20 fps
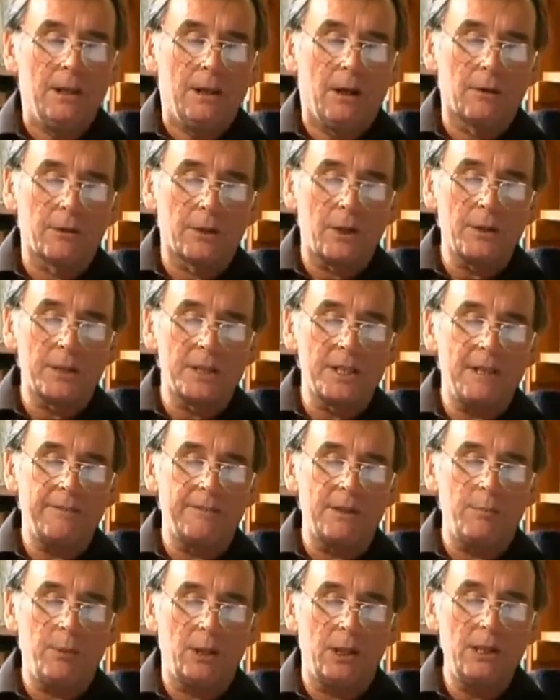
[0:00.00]
Although the
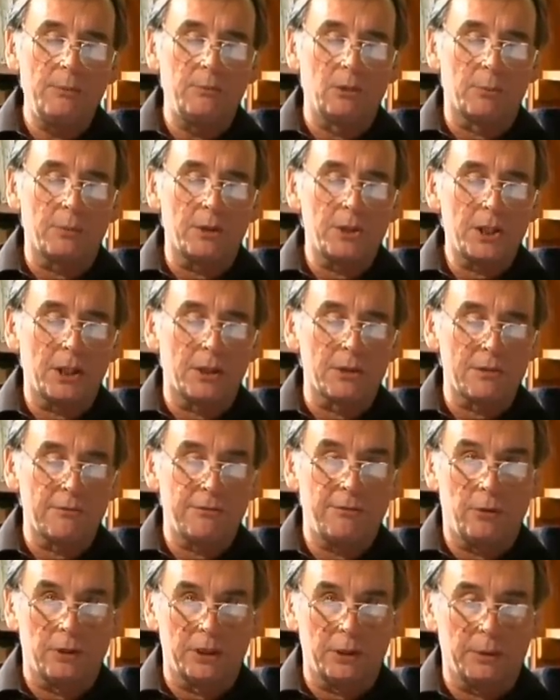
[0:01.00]
Duffy poem will be chosen
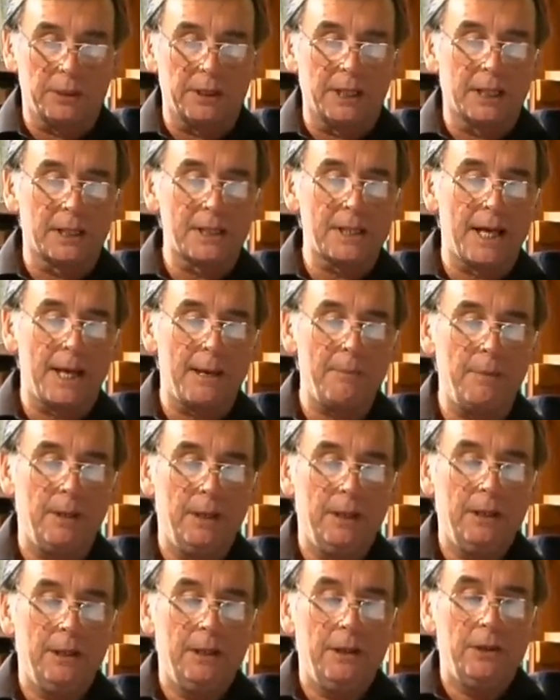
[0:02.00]
for you in the exam,
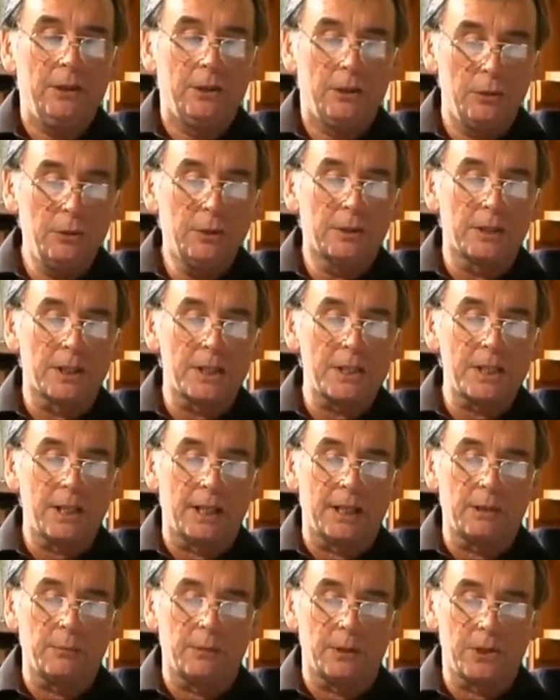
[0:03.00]
you can
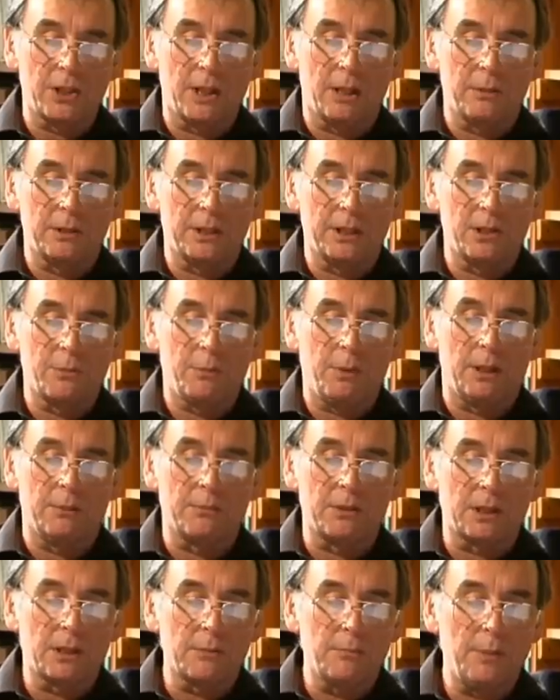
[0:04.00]
decide which Armitage poem
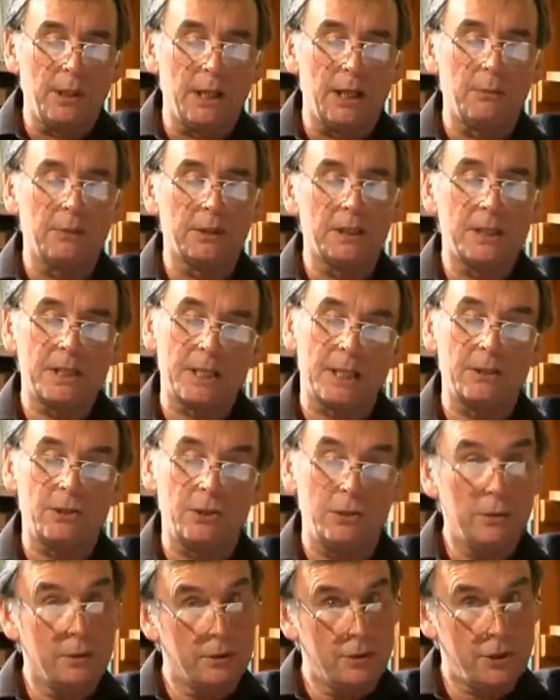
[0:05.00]
to compare with it, and
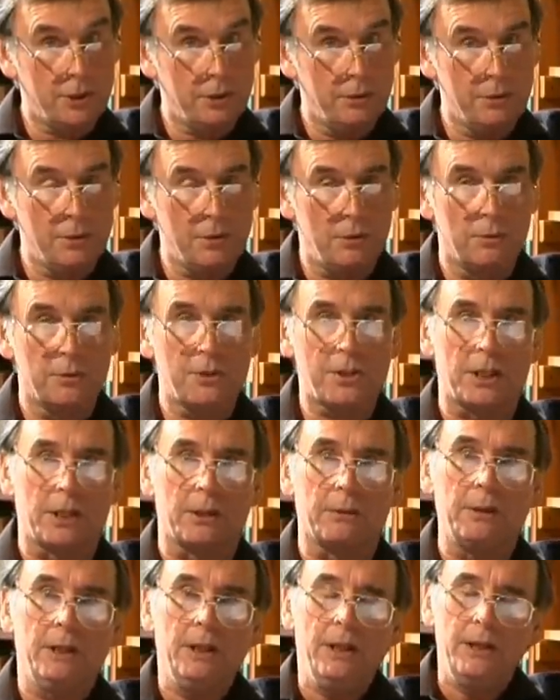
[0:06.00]
you can choose
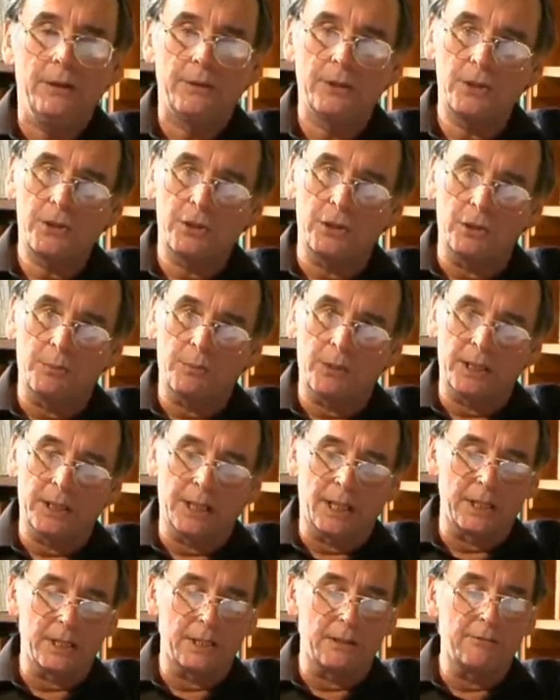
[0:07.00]
also the 2
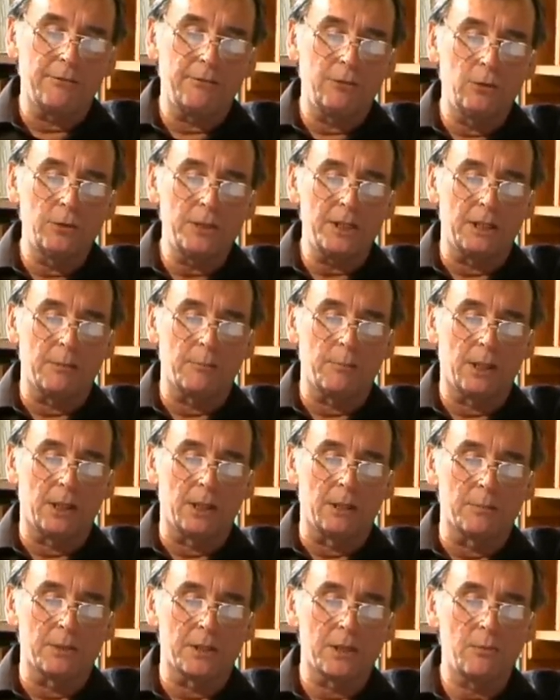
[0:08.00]
pre-1914
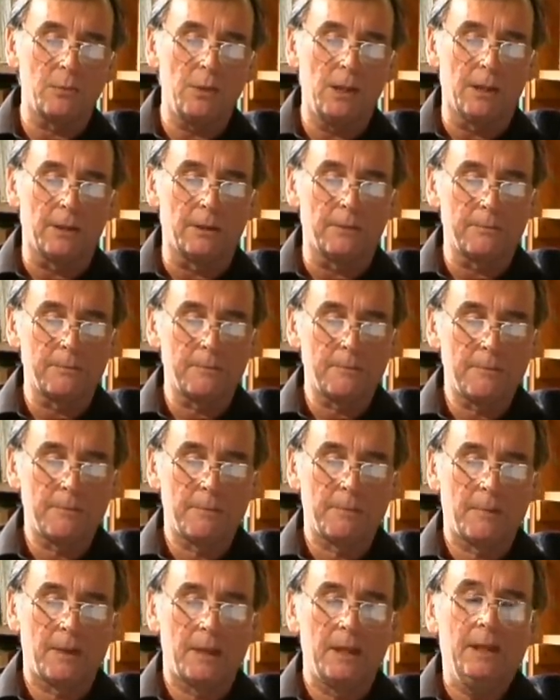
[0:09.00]
poems as well.
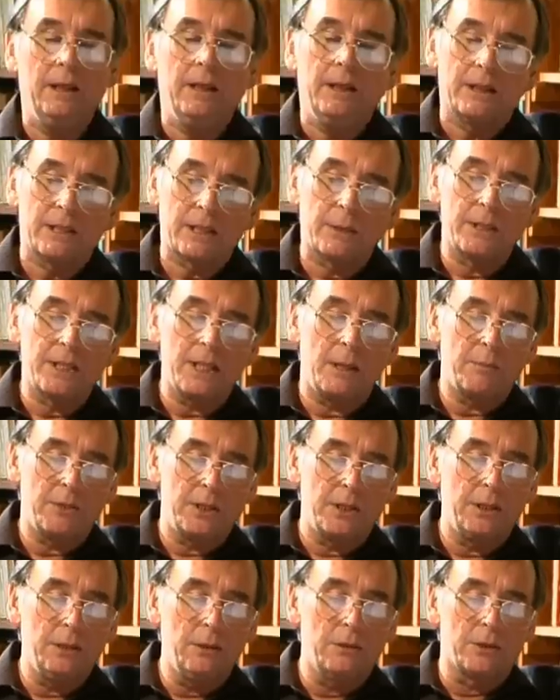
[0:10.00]
So it's up
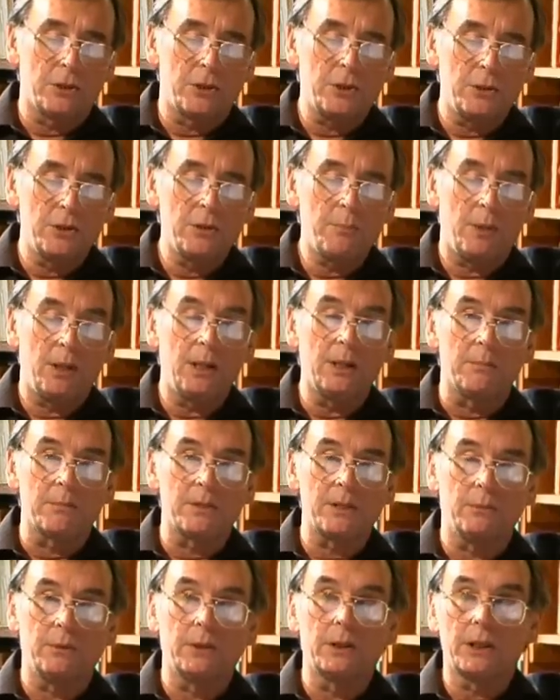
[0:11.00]
to you to choose
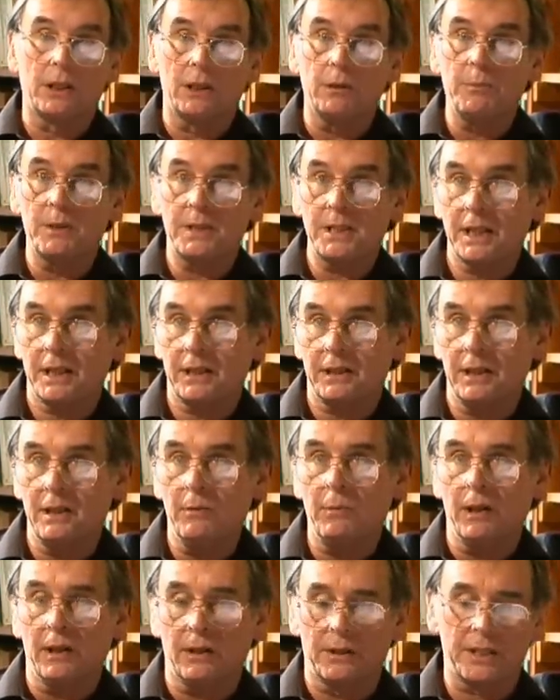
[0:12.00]
poems that will go particularly
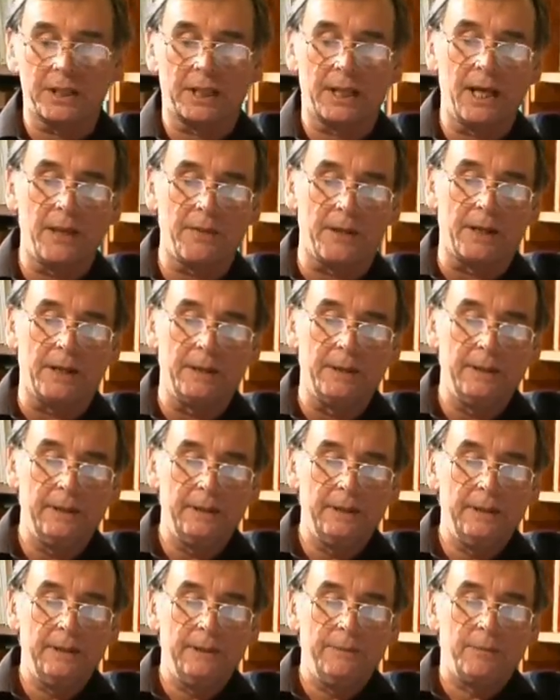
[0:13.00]
well together,
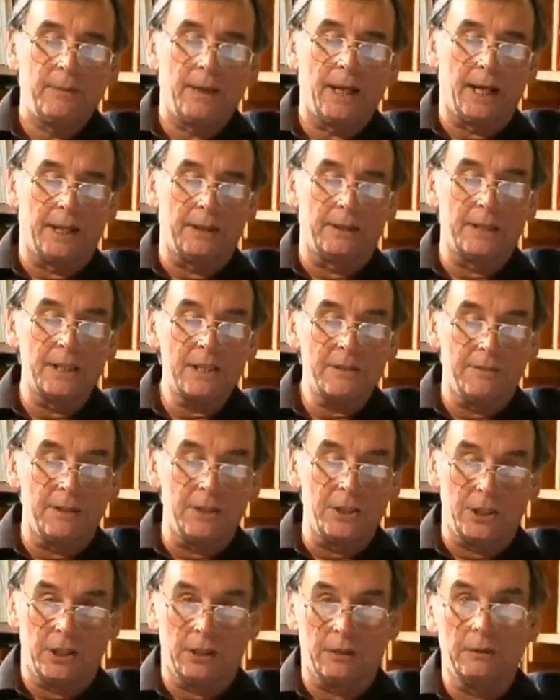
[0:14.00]
and this
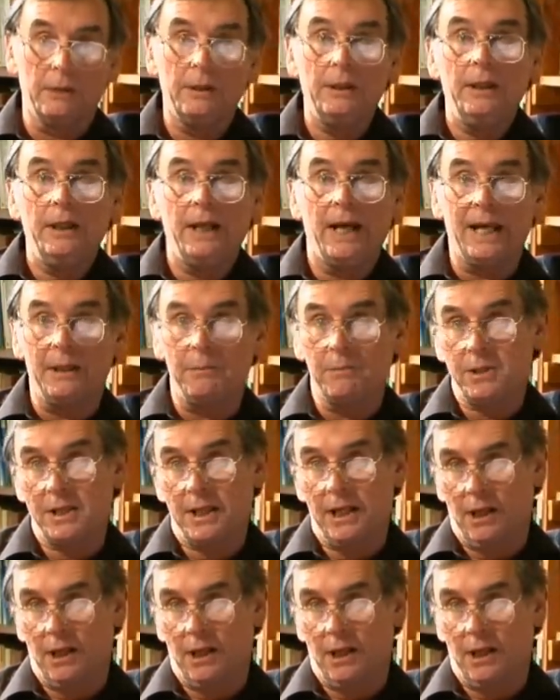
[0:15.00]
video aims to